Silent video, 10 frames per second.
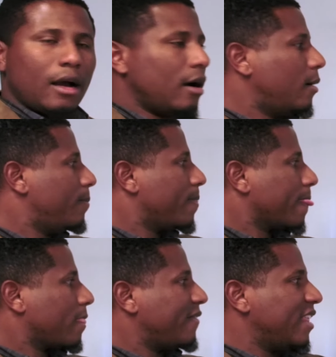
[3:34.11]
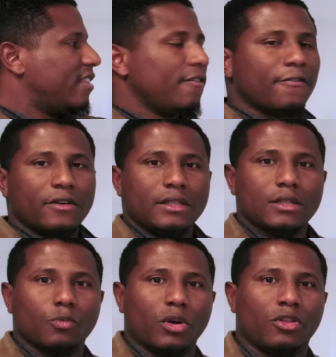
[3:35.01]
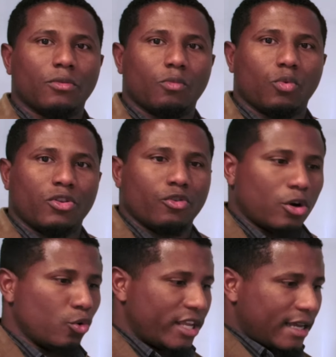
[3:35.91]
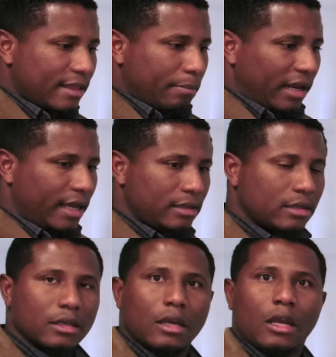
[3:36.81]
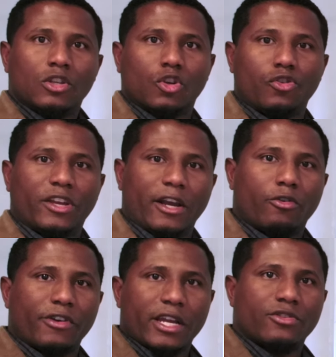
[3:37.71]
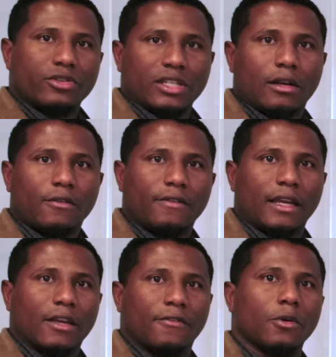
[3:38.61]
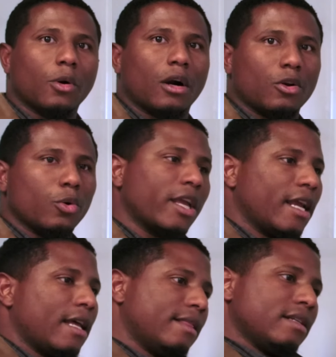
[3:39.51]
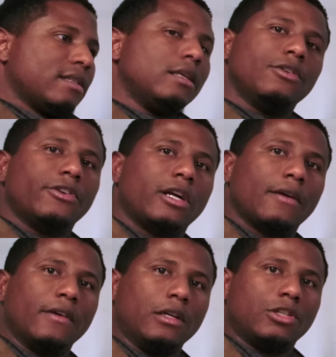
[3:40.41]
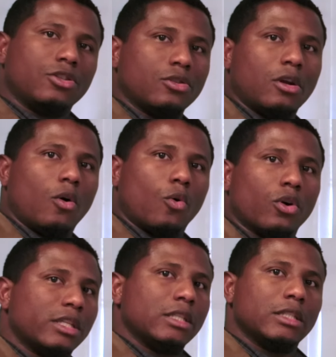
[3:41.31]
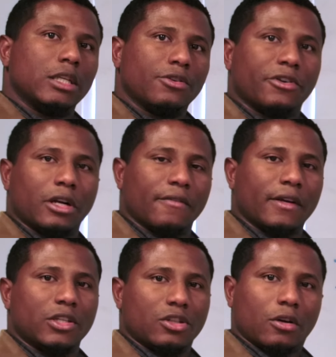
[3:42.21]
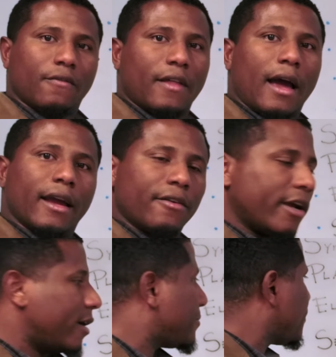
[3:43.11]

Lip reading: the difference when you are looking at the plans, so you can orient yourself, like if you are looking at the exterior elevation or the interior elevation of that area.